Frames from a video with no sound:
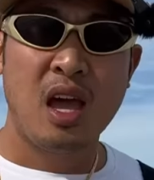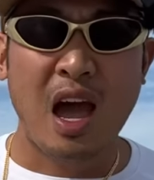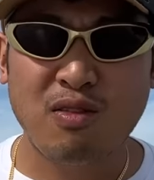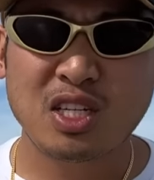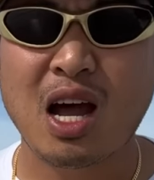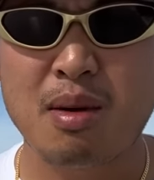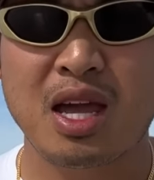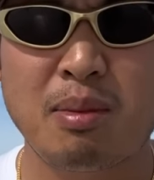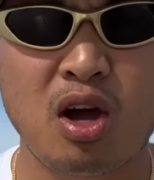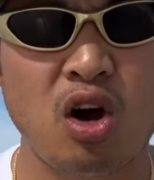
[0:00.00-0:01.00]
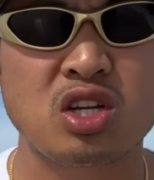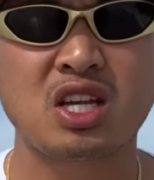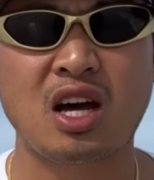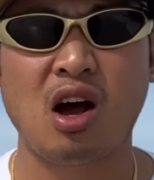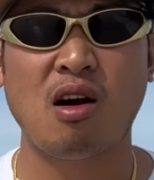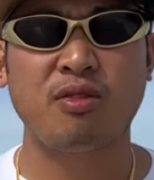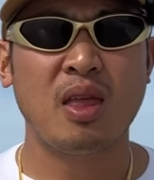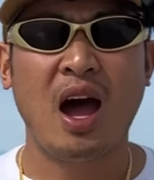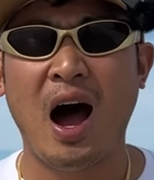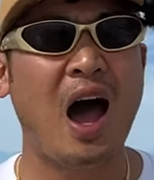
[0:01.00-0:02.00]
Every time I get my hooks cut off,
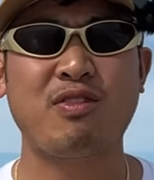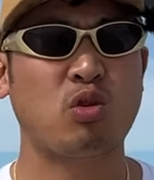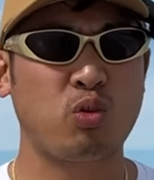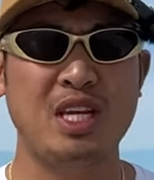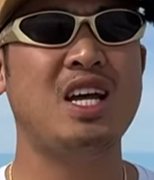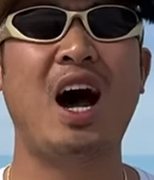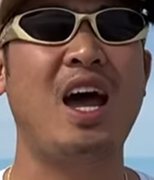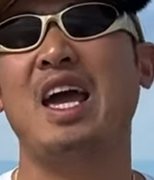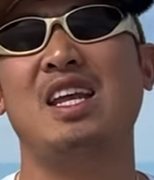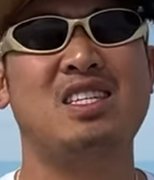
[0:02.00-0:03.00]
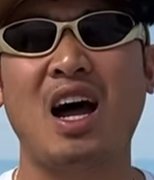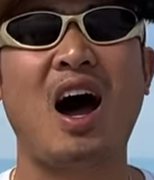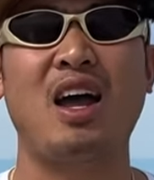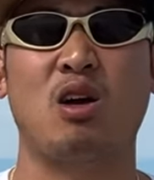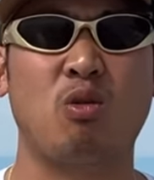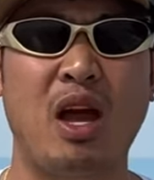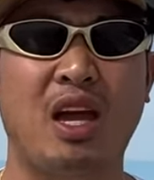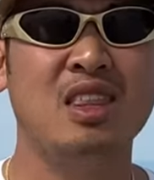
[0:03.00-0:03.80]
I have to retie an entire rig.